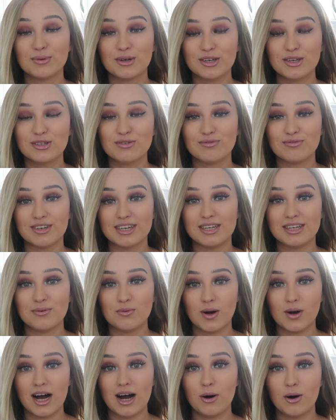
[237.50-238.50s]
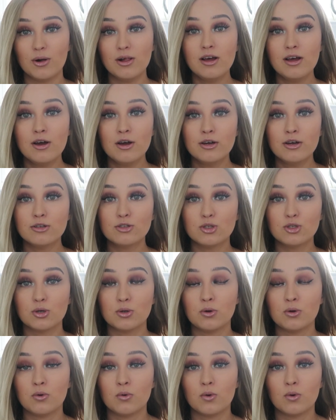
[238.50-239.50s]
worked really well
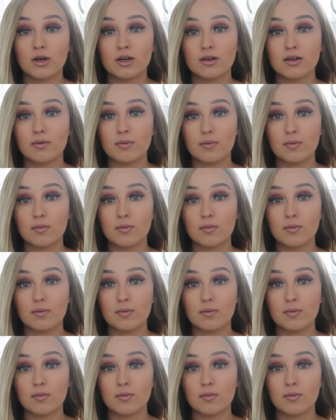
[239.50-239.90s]
to